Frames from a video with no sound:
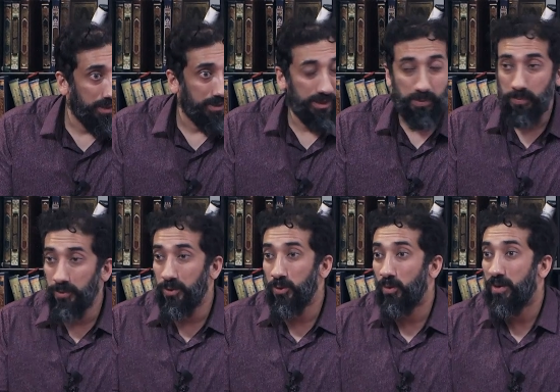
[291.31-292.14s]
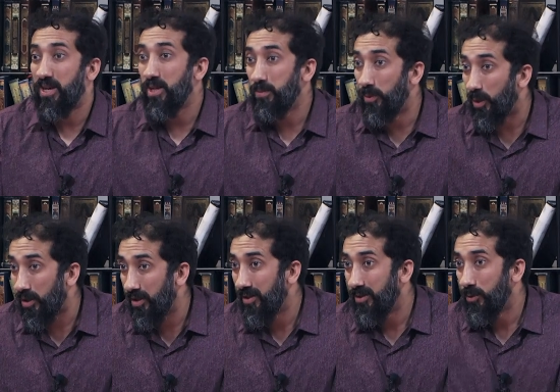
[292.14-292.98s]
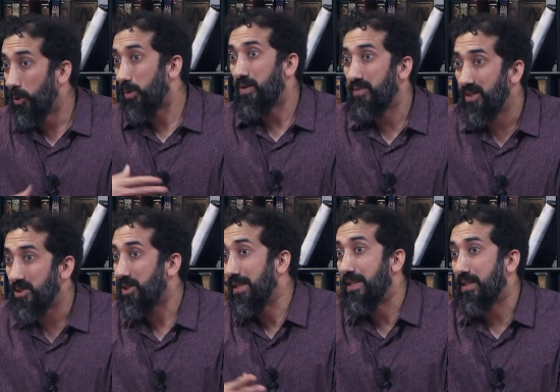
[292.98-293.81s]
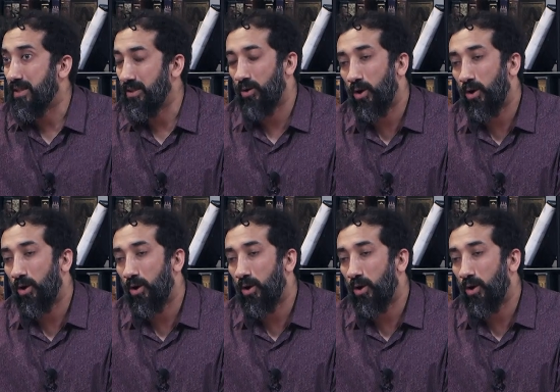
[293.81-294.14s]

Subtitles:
These people didn't know about any book, no revelation, nothing.